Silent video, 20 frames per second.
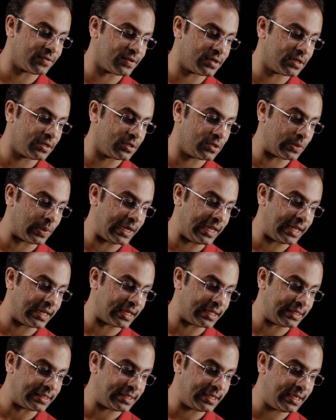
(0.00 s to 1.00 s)
Server
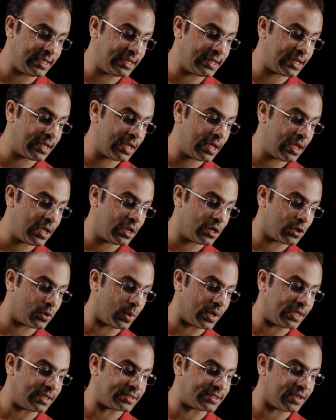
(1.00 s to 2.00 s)
2019,
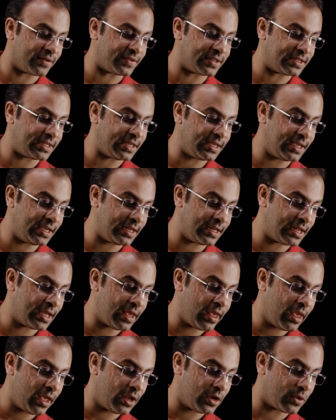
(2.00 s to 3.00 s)

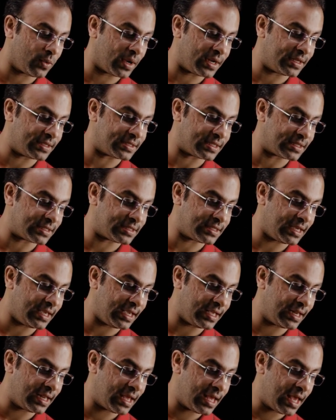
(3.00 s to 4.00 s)
2017,
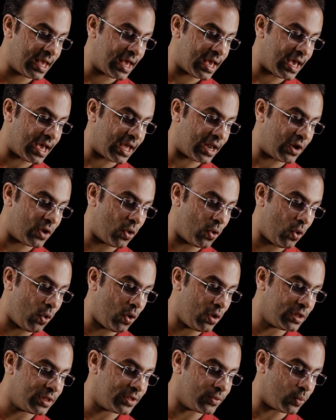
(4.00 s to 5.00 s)
2016, and
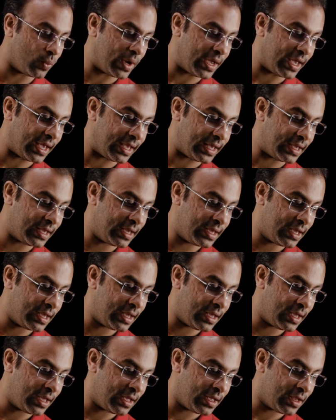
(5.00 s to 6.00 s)
all the way
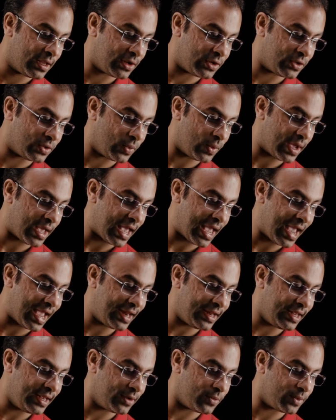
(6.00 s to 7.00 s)
to
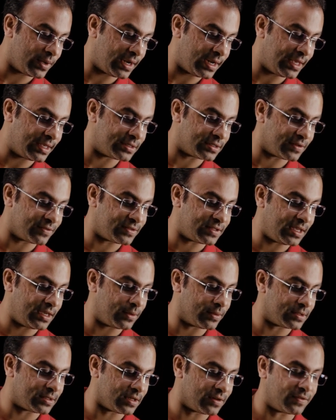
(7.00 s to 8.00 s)
any release of
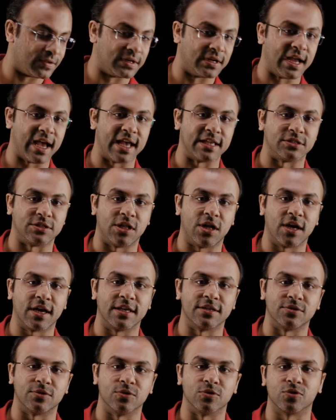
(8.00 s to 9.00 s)
SQL Server as
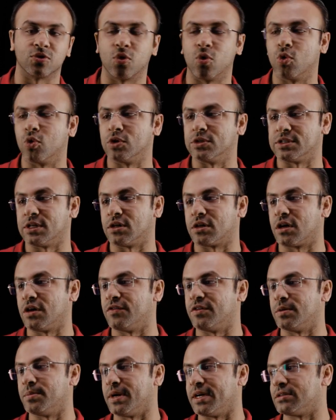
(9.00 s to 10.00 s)
long as those cores are
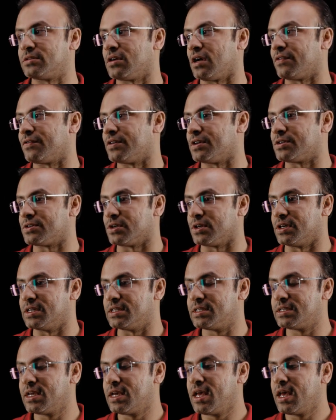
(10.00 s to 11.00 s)
covered by software
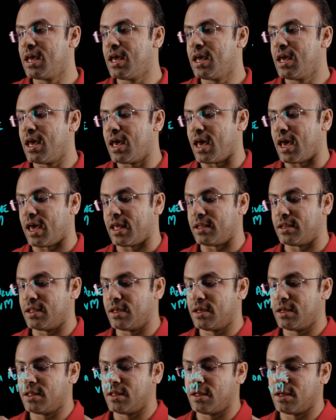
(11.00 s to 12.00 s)
assurance.
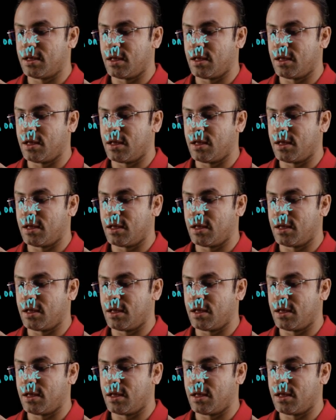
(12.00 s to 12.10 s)
And